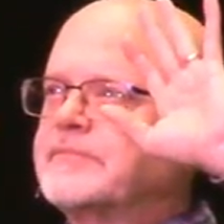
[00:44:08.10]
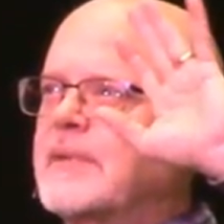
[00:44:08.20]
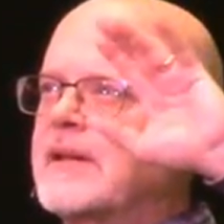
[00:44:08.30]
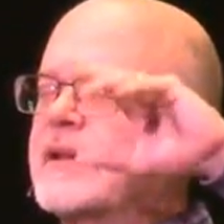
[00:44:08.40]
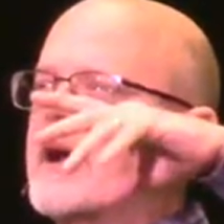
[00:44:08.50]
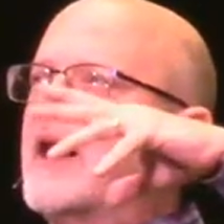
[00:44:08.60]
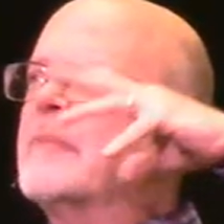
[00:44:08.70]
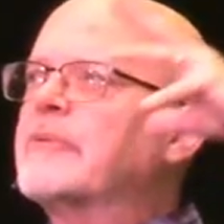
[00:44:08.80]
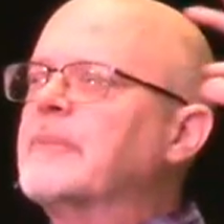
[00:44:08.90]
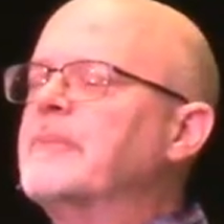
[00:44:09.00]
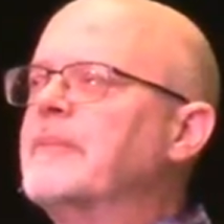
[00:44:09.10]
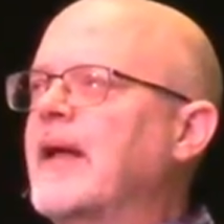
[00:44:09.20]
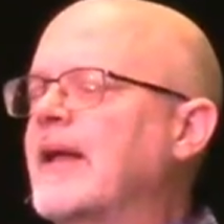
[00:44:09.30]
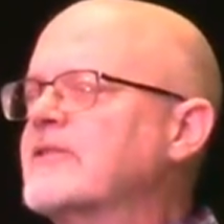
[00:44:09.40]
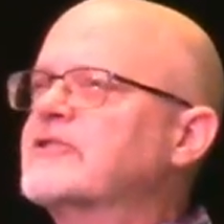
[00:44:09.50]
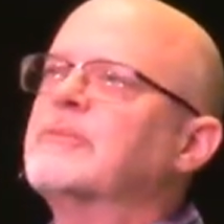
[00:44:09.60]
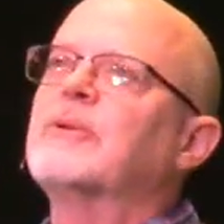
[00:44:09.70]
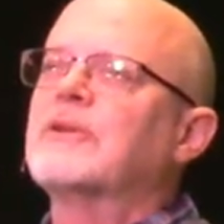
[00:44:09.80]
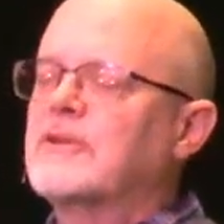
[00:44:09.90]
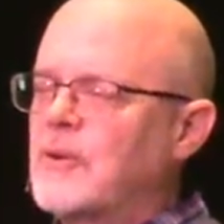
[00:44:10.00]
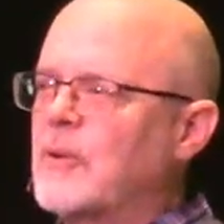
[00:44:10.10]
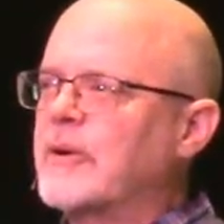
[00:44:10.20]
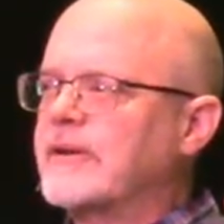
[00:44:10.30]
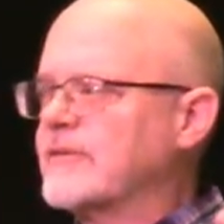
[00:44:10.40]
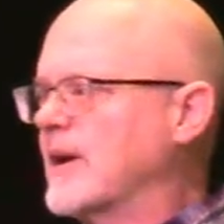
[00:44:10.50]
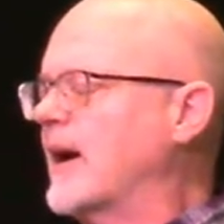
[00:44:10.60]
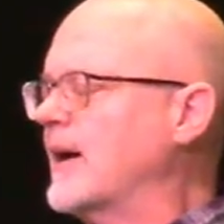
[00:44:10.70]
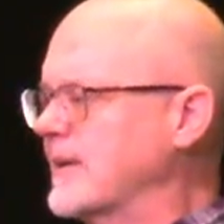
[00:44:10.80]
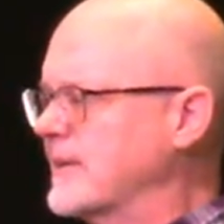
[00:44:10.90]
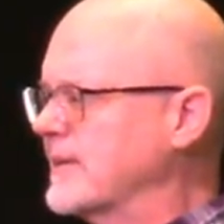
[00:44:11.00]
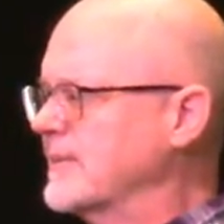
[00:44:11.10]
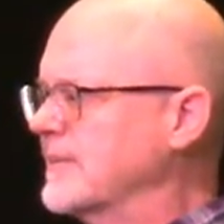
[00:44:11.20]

the incomprehensible glory of God.